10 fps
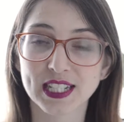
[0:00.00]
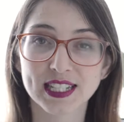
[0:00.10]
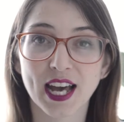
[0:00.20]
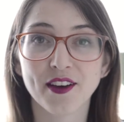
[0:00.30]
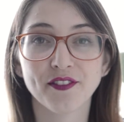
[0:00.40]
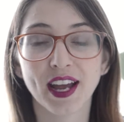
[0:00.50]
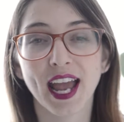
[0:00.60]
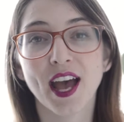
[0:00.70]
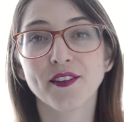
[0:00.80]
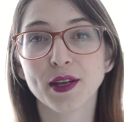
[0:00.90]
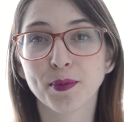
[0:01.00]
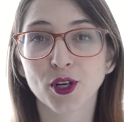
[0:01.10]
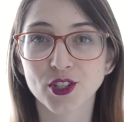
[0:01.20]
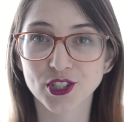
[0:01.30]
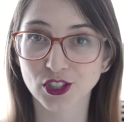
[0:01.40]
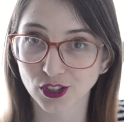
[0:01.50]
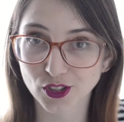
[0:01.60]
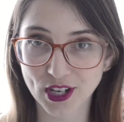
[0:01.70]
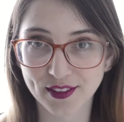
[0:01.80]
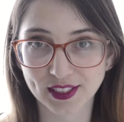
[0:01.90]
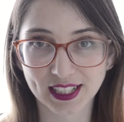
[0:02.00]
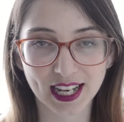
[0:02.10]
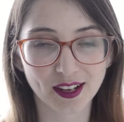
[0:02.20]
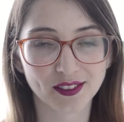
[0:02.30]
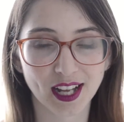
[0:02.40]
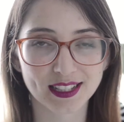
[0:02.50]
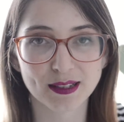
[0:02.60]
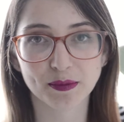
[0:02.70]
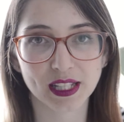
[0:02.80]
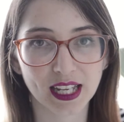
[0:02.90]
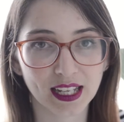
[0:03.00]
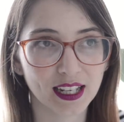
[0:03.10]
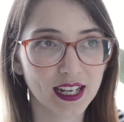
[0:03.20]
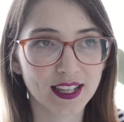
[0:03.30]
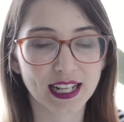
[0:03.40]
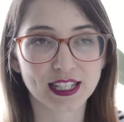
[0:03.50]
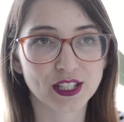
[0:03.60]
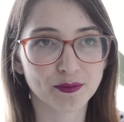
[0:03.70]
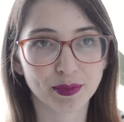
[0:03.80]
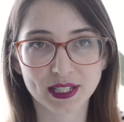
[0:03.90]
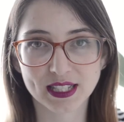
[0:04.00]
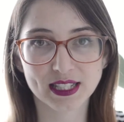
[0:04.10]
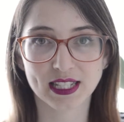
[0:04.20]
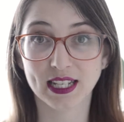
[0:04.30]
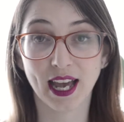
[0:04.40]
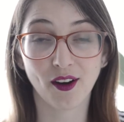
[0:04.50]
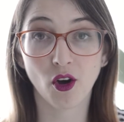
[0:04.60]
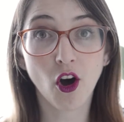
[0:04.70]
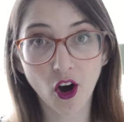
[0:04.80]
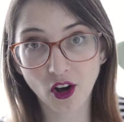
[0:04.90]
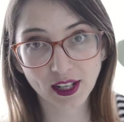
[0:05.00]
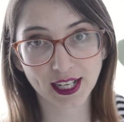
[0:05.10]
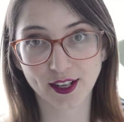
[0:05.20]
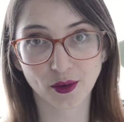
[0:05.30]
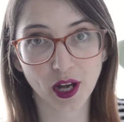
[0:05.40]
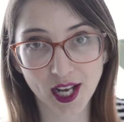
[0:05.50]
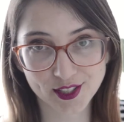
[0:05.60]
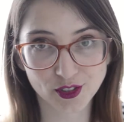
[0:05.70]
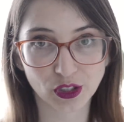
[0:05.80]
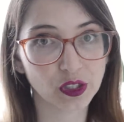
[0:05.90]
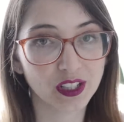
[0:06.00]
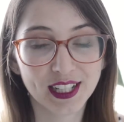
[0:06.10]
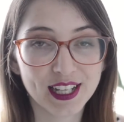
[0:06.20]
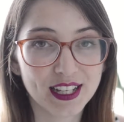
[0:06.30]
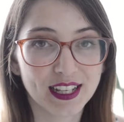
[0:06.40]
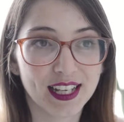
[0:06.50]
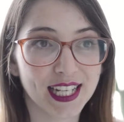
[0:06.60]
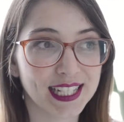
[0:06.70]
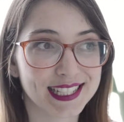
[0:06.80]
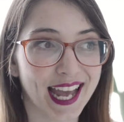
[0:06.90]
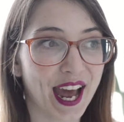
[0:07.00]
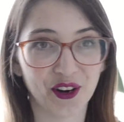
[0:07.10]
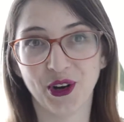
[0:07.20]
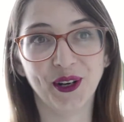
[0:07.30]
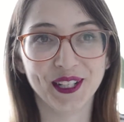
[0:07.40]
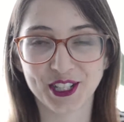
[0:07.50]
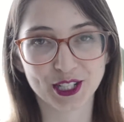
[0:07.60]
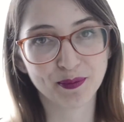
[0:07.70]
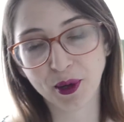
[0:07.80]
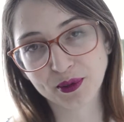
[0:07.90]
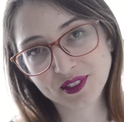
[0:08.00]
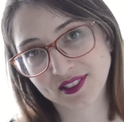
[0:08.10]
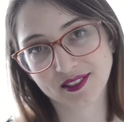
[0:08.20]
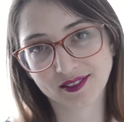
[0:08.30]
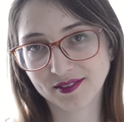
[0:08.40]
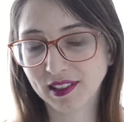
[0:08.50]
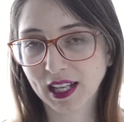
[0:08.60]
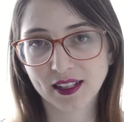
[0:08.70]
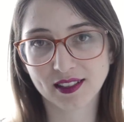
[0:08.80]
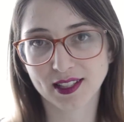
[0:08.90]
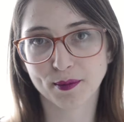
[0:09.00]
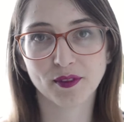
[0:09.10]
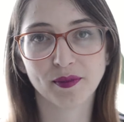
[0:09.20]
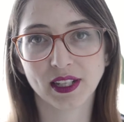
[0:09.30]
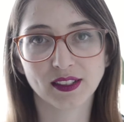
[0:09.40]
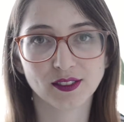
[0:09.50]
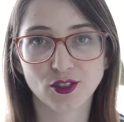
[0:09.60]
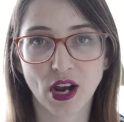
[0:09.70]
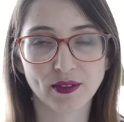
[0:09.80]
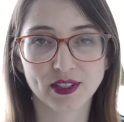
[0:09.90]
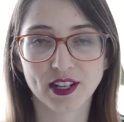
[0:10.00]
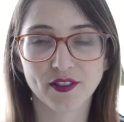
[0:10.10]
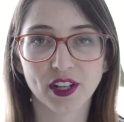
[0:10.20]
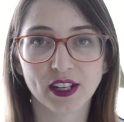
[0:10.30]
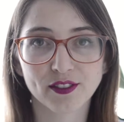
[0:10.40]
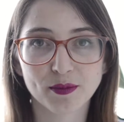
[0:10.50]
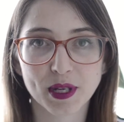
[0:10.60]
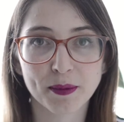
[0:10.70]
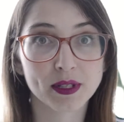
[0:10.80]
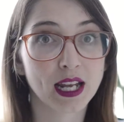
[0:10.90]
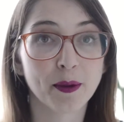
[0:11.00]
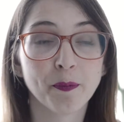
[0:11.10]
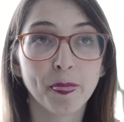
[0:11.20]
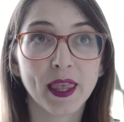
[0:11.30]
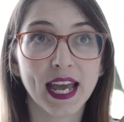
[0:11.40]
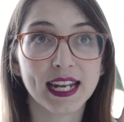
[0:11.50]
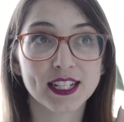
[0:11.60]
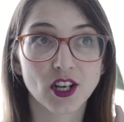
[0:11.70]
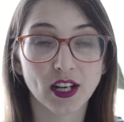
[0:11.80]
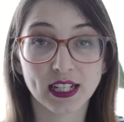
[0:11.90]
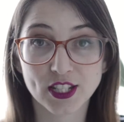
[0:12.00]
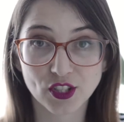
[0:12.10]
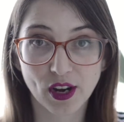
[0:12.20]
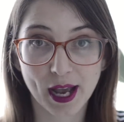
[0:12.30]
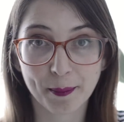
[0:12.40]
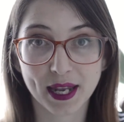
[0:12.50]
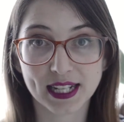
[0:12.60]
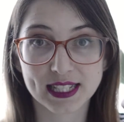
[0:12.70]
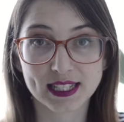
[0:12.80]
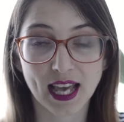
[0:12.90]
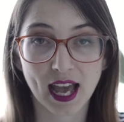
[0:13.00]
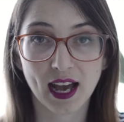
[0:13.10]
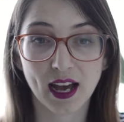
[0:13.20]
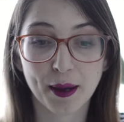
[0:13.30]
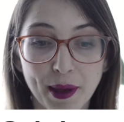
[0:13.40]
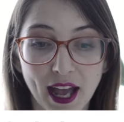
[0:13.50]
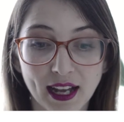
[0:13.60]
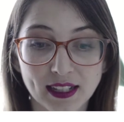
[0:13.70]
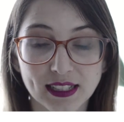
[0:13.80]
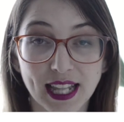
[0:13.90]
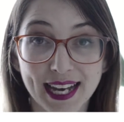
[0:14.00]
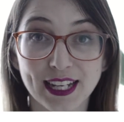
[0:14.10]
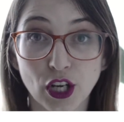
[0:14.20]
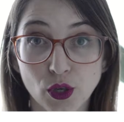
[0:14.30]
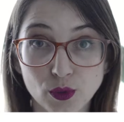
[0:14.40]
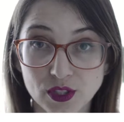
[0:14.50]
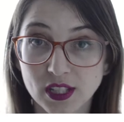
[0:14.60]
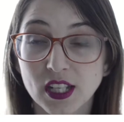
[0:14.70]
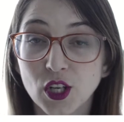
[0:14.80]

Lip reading: and stuff, I have a personal travel account, not something that's businessy at all. Like I don't hustle it at all. I just post like some of my travel stuff on there from time to time. And it's on Instagram, and it's at GladdyGoes,